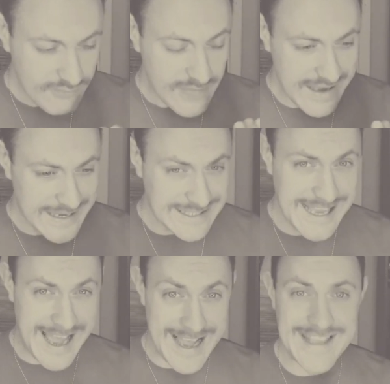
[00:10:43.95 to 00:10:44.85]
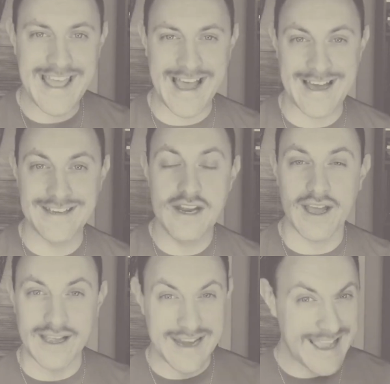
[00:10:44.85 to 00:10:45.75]
is I can and
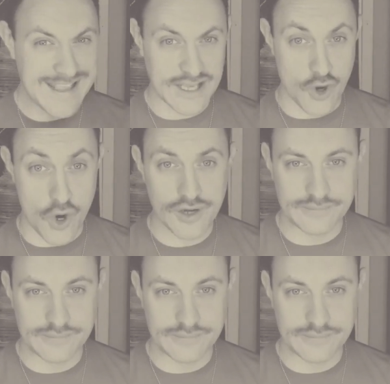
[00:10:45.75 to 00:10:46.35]
I cannot.